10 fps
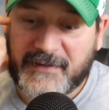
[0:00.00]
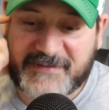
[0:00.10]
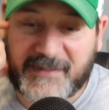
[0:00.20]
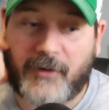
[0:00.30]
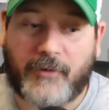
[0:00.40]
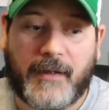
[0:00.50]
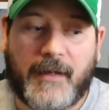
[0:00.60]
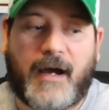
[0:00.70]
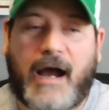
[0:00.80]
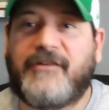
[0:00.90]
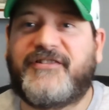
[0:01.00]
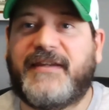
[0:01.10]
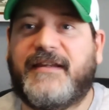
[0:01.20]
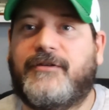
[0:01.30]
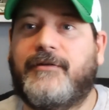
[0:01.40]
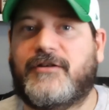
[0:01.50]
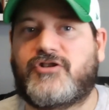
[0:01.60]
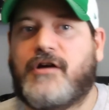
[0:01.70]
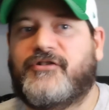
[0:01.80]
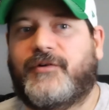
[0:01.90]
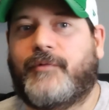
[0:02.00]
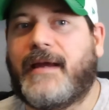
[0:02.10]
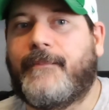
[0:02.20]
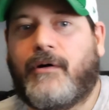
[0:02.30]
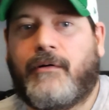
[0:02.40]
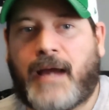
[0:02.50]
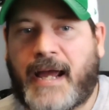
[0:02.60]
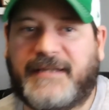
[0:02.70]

So I'll say this. You look at Charleston Rambo,